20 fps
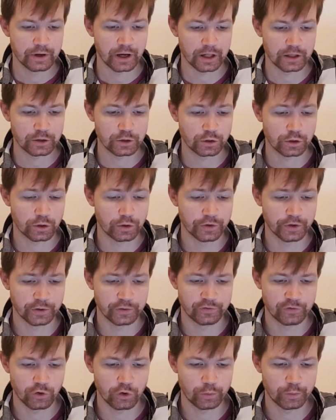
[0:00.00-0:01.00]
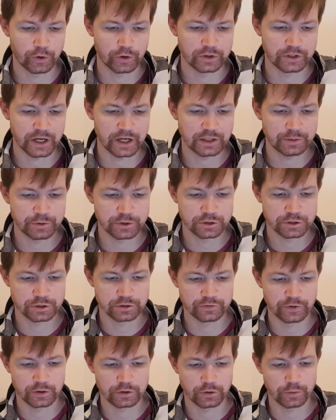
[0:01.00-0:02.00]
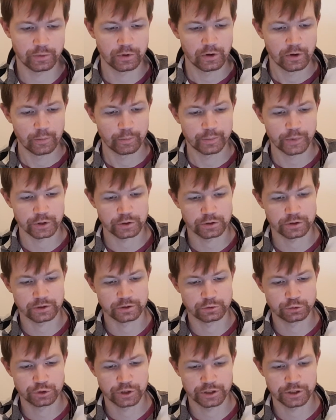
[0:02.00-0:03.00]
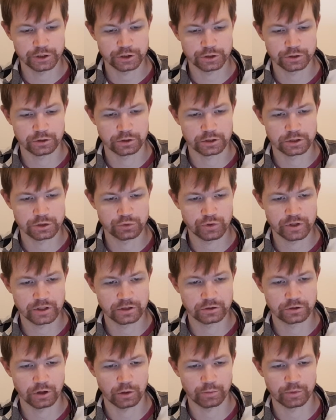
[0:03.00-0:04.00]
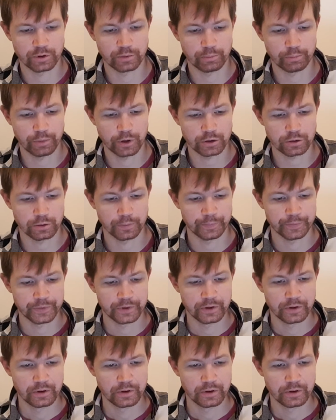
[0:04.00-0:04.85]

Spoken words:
Alcohol content 4.8% volume. Bottling, traditional swing top bottle.